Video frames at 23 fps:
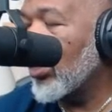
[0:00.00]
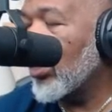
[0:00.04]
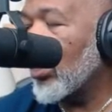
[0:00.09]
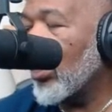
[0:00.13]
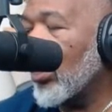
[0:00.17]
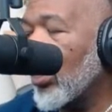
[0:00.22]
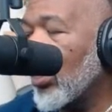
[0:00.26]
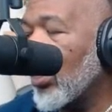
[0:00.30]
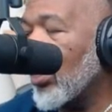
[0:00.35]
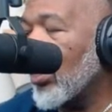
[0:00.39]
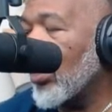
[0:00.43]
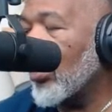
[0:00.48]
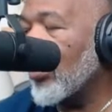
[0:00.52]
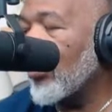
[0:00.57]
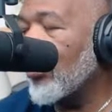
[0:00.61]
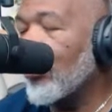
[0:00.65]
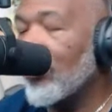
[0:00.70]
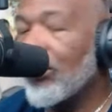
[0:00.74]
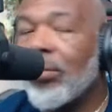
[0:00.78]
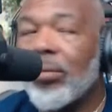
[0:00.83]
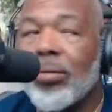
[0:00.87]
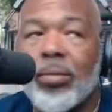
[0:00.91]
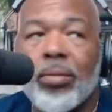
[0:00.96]

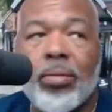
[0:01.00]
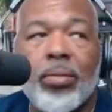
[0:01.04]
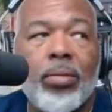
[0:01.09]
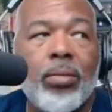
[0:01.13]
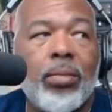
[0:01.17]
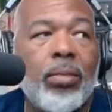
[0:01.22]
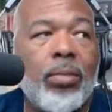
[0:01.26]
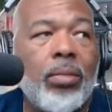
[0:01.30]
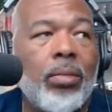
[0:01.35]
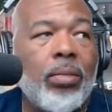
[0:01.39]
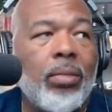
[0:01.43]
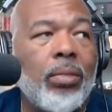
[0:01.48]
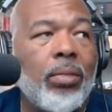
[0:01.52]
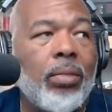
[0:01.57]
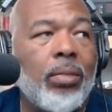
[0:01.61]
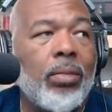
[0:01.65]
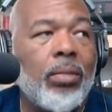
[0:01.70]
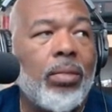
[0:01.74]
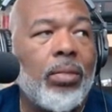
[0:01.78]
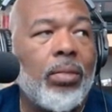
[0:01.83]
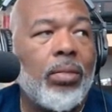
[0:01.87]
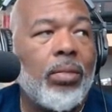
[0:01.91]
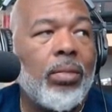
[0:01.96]
Some
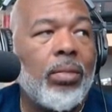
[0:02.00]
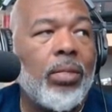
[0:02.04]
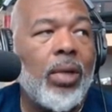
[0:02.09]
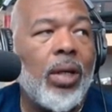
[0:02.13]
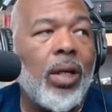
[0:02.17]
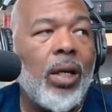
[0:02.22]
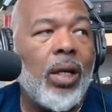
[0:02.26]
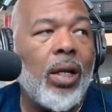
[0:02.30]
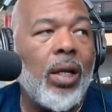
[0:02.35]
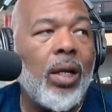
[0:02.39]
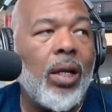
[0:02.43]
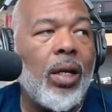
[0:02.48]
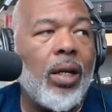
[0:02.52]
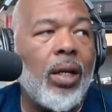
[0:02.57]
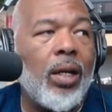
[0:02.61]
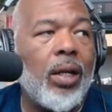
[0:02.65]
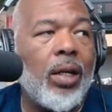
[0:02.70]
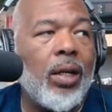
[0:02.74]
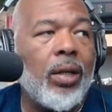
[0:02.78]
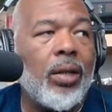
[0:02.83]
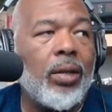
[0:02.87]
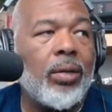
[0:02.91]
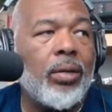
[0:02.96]

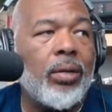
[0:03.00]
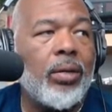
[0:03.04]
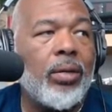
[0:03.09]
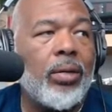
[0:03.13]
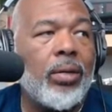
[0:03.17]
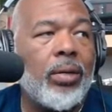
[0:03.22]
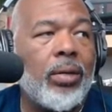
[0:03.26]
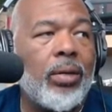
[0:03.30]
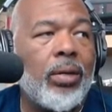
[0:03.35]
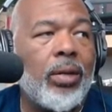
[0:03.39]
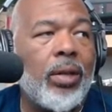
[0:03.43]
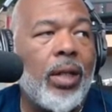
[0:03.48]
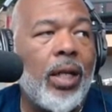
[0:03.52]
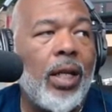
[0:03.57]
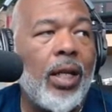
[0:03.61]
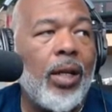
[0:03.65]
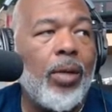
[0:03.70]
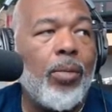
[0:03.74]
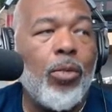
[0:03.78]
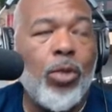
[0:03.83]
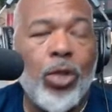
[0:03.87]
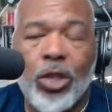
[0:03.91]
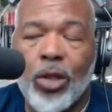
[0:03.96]
of
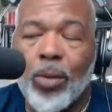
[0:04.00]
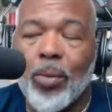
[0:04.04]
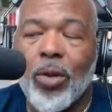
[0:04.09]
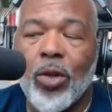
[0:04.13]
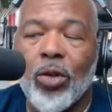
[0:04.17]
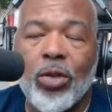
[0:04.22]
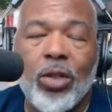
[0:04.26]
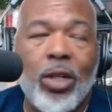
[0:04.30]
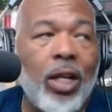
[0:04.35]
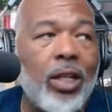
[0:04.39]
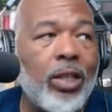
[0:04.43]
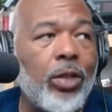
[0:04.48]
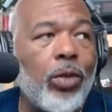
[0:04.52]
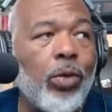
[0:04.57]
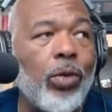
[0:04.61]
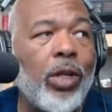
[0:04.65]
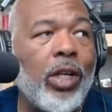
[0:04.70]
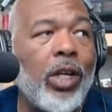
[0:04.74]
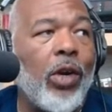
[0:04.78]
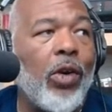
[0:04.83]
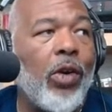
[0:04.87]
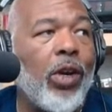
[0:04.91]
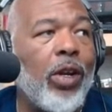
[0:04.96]
those guys don't
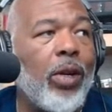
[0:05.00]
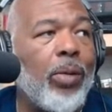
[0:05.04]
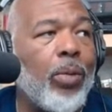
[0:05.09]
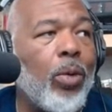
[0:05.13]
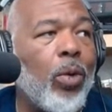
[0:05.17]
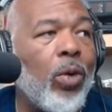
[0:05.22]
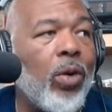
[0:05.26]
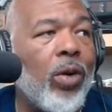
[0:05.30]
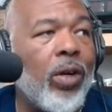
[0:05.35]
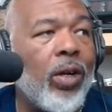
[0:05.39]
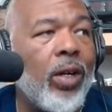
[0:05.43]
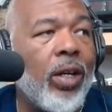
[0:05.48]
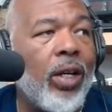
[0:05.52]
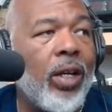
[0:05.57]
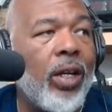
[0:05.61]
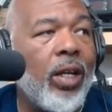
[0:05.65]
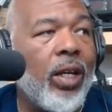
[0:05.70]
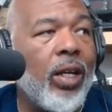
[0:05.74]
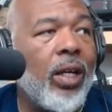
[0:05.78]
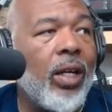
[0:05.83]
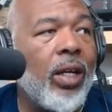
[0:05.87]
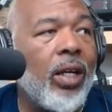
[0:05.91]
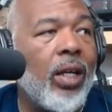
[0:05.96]
care anymore.
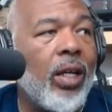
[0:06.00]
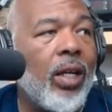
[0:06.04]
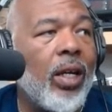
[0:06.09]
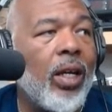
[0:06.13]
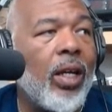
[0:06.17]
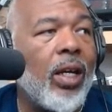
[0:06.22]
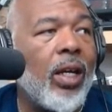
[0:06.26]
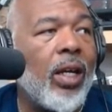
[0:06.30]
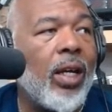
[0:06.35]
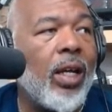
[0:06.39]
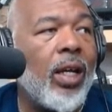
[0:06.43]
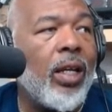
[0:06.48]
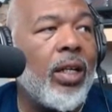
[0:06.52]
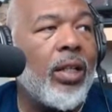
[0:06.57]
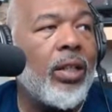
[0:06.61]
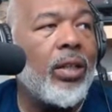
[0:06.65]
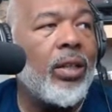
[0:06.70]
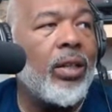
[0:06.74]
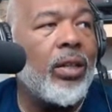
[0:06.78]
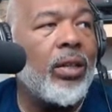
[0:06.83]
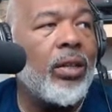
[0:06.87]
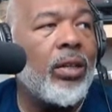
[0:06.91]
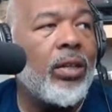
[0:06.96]

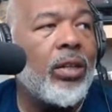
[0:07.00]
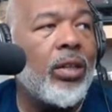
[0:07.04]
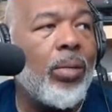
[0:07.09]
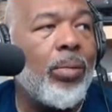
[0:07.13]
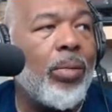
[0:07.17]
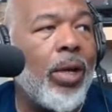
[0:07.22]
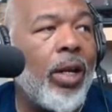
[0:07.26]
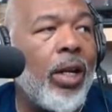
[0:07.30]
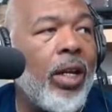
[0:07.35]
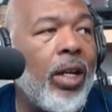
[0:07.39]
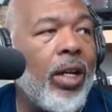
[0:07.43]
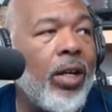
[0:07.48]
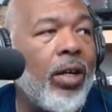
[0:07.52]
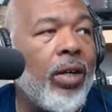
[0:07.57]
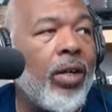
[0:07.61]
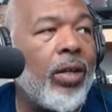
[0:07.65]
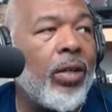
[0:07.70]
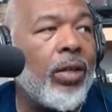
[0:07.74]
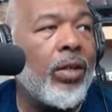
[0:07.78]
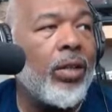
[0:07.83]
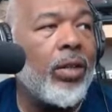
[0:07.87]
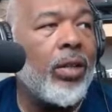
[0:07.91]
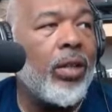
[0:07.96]
Somebody
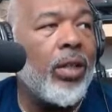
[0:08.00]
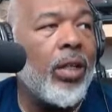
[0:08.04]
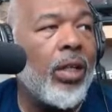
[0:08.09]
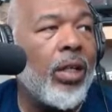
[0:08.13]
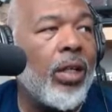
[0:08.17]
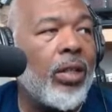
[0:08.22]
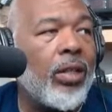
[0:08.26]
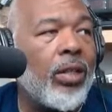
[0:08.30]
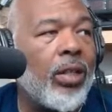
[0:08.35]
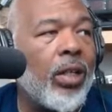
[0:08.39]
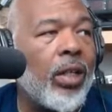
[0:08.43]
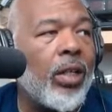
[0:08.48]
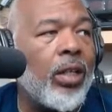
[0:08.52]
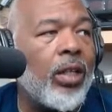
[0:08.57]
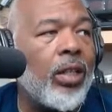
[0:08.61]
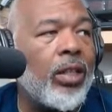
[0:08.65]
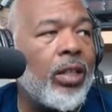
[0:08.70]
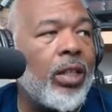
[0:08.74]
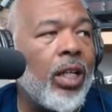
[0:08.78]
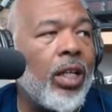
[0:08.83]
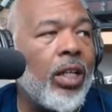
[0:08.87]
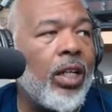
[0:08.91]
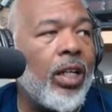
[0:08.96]
here, Chucky,
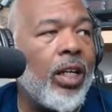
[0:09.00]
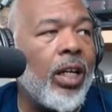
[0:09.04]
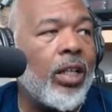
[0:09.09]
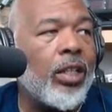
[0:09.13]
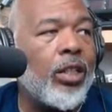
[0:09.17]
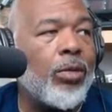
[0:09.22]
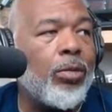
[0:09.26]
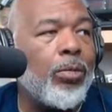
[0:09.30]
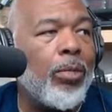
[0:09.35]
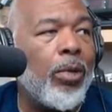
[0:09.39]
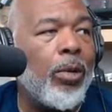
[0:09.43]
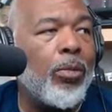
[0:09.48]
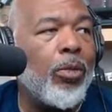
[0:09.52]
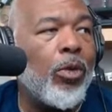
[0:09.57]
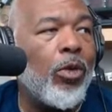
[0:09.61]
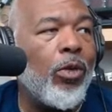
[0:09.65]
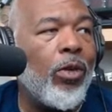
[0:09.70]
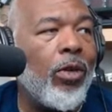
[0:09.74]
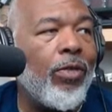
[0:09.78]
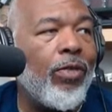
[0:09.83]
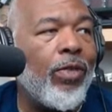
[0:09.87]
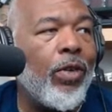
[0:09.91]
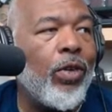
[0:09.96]
said an ex-member
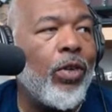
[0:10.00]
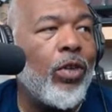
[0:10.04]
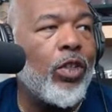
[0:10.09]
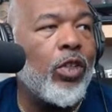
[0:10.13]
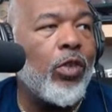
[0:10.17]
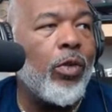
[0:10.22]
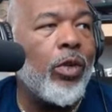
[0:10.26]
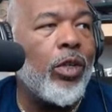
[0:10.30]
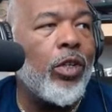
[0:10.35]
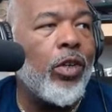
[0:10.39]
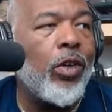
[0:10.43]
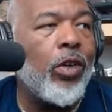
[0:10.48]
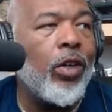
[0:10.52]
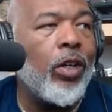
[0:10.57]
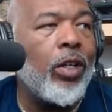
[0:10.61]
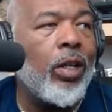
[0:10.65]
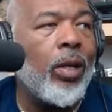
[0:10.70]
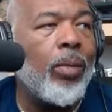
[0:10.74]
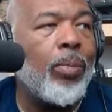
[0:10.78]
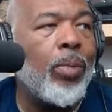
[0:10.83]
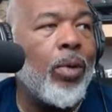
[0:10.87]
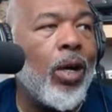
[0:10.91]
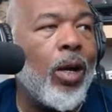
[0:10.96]
refused to return
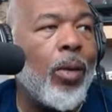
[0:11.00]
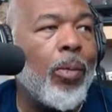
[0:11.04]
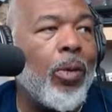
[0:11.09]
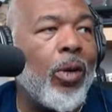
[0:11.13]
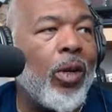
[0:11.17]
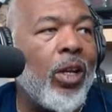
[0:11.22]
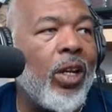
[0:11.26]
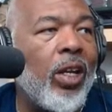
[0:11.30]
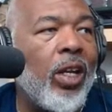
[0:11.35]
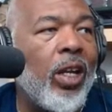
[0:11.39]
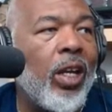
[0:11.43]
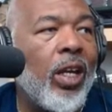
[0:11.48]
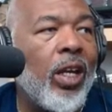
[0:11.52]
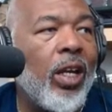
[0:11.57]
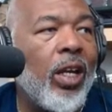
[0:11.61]
club property